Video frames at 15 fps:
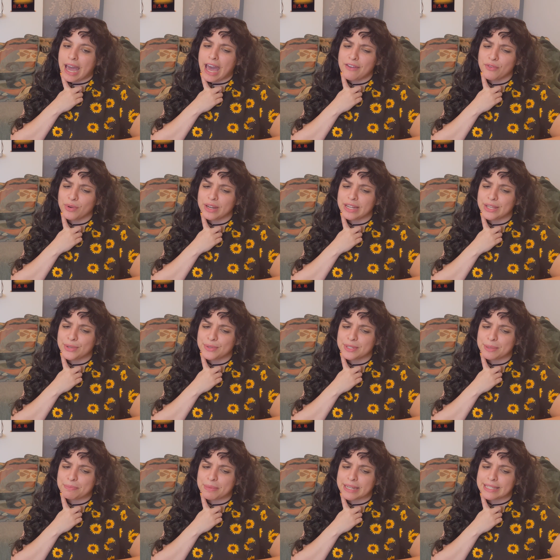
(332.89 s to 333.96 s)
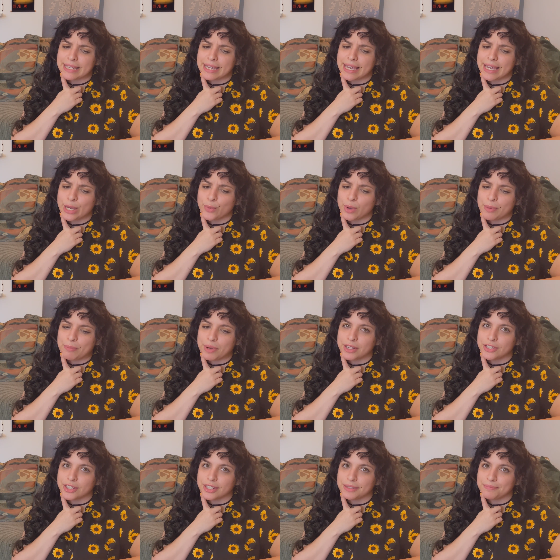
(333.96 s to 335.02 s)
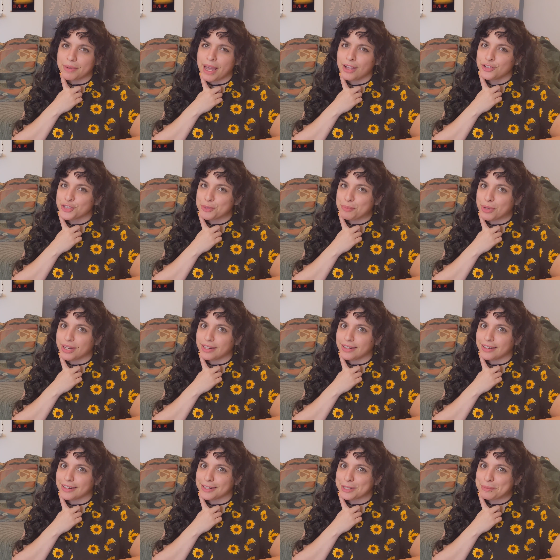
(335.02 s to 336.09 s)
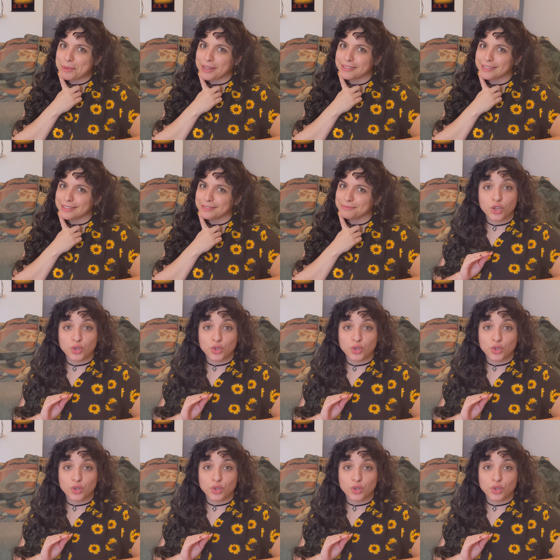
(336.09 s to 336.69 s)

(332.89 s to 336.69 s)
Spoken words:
I've already used up my takeaway budget. I'll just put it in unexpected.